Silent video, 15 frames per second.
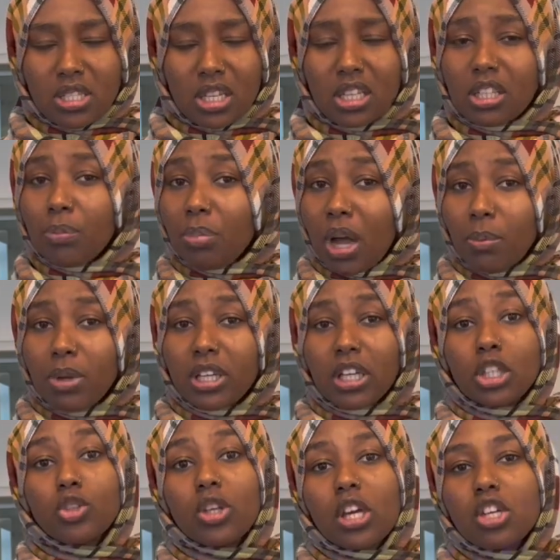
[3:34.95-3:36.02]
And the public
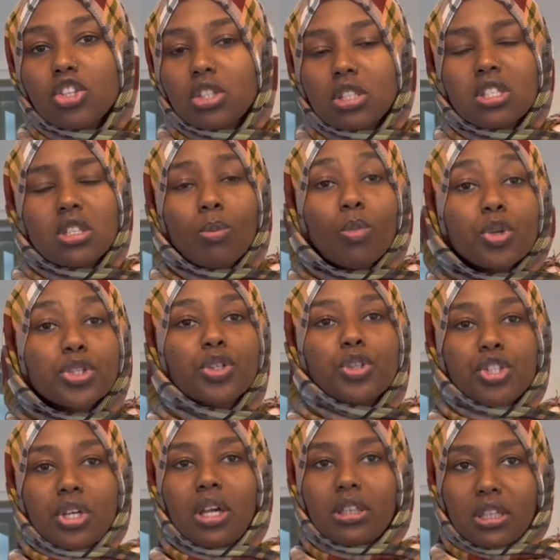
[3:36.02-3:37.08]
education is the most
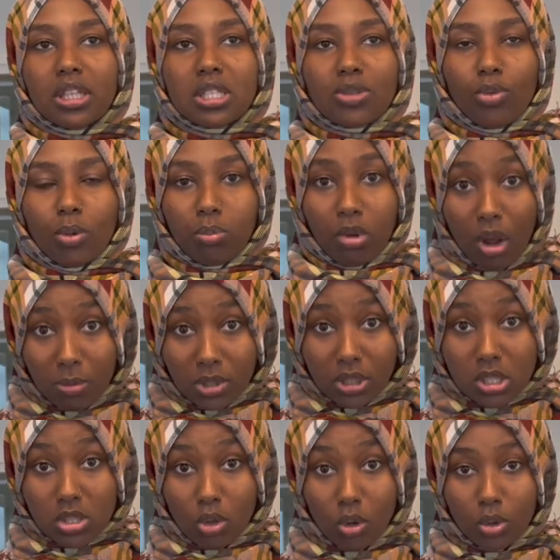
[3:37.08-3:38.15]
crucial things for solving
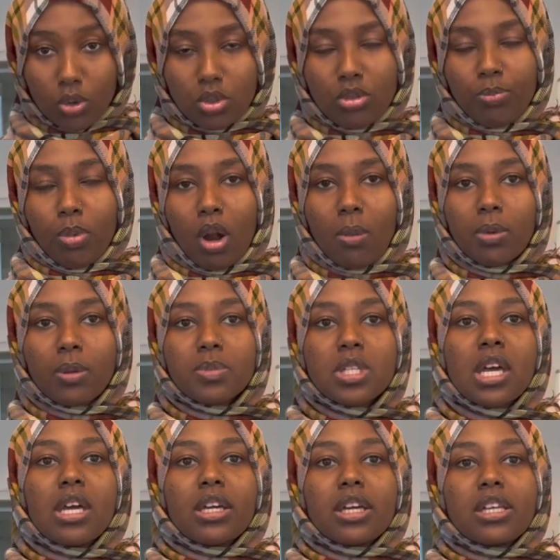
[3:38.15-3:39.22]
these problems,
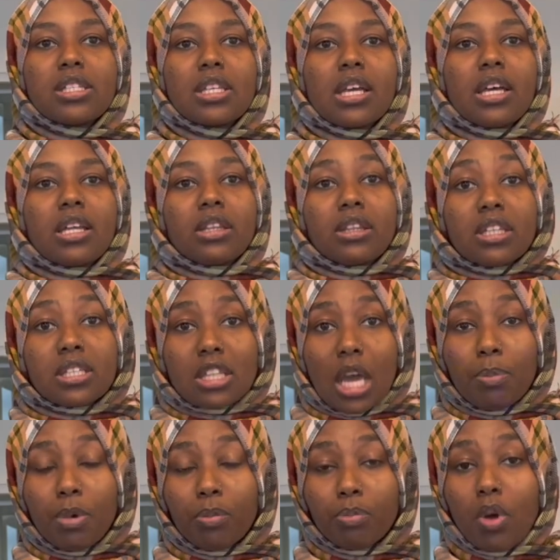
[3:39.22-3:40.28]
because this
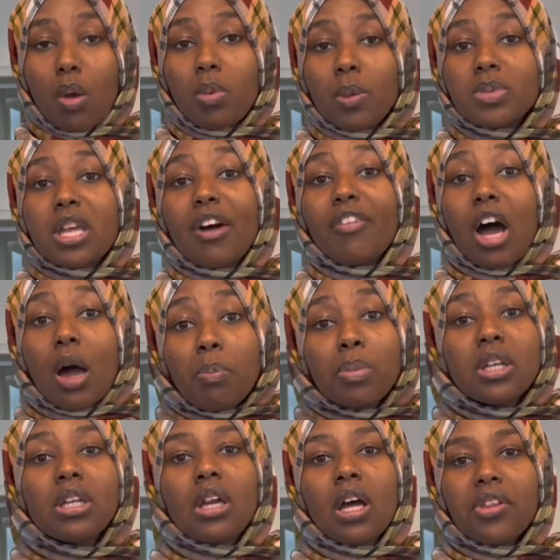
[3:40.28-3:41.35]
type of problems have happened
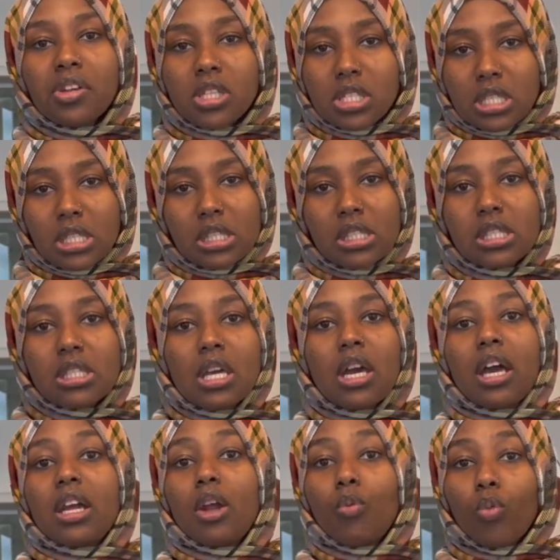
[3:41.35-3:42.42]
in other cities
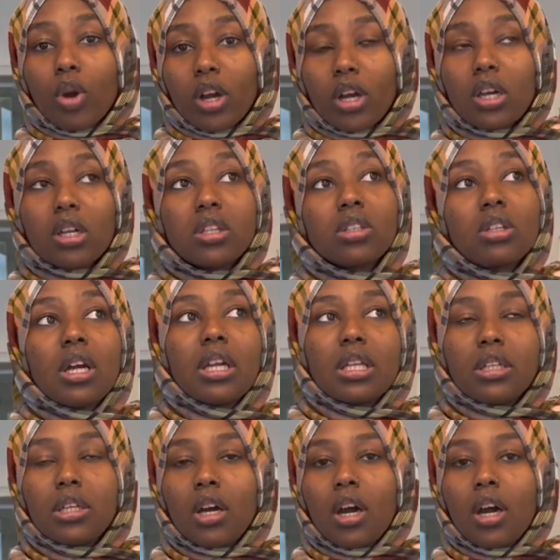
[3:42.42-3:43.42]
and were literally